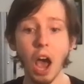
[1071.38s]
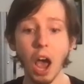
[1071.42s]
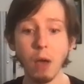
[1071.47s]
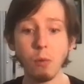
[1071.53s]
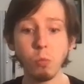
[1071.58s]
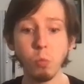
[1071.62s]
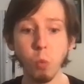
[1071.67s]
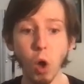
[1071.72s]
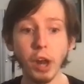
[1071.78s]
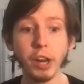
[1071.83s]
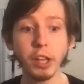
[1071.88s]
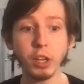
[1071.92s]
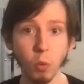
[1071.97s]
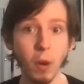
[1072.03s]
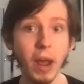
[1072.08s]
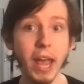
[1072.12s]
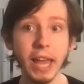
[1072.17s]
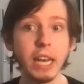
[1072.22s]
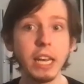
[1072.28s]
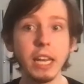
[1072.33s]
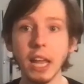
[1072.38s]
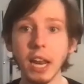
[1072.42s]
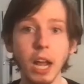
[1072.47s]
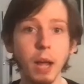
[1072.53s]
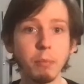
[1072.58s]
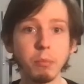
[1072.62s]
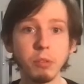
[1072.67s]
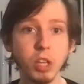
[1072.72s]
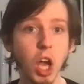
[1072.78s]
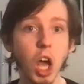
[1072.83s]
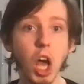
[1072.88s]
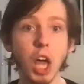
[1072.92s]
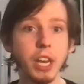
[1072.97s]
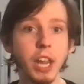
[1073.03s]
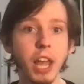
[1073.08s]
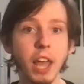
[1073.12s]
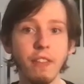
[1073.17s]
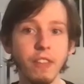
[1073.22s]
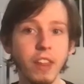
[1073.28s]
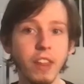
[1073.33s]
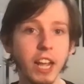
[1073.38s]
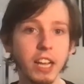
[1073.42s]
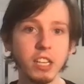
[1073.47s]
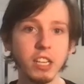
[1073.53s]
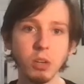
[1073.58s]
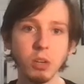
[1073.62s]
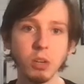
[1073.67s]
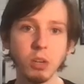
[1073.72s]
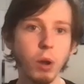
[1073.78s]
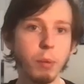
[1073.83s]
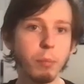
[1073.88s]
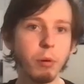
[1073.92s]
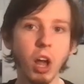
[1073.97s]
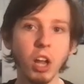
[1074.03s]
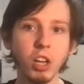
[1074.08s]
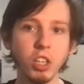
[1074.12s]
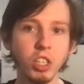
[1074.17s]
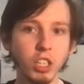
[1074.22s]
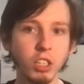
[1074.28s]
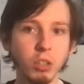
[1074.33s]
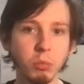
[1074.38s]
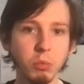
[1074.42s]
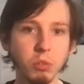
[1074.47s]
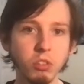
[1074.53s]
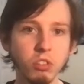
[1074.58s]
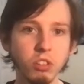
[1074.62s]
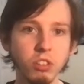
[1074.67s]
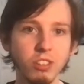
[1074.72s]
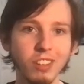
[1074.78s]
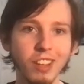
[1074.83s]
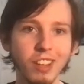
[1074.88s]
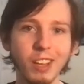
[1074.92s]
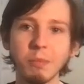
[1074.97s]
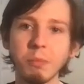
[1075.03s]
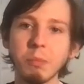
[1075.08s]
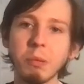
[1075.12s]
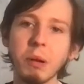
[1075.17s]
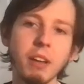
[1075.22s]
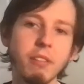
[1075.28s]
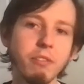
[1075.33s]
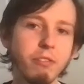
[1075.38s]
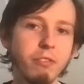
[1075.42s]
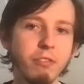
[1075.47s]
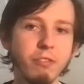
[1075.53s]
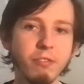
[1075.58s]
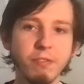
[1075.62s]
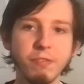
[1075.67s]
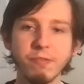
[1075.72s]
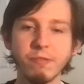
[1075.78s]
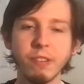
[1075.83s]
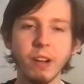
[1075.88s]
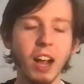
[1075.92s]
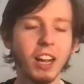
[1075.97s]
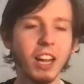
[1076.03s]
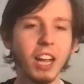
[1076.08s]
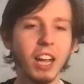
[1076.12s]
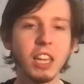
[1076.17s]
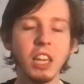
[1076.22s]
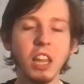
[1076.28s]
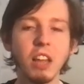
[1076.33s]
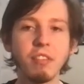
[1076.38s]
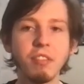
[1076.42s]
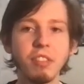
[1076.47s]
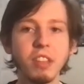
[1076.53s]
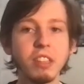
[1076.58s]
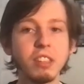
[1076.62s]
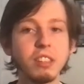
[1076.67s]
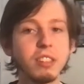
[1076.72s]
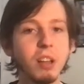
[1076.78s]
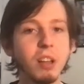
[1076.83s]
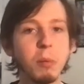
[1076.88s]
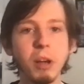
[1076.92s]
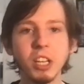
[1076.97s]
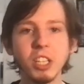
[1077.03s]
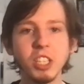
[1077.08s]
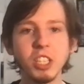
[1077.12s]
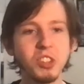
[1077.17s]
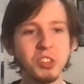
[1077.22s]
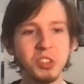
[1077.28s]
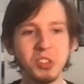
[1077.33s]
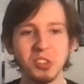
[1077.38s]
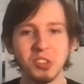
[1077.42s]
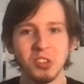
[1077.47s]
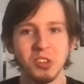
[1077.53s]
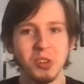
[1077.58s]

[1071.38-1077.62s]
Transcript: want to quit and I'm done. And then I did one project and was just like, fuck, I love this so much. It's just